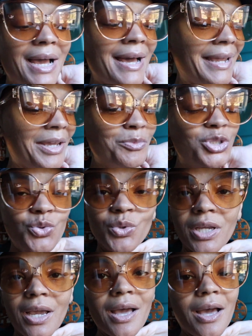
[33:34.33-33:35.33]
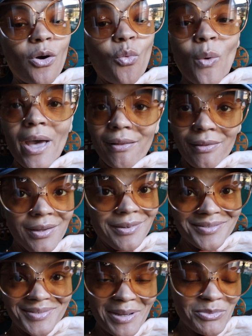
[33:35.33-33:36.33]
I am doing well.
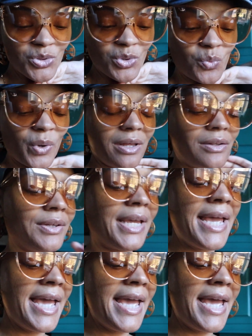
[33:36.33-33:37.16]
I'm doing well.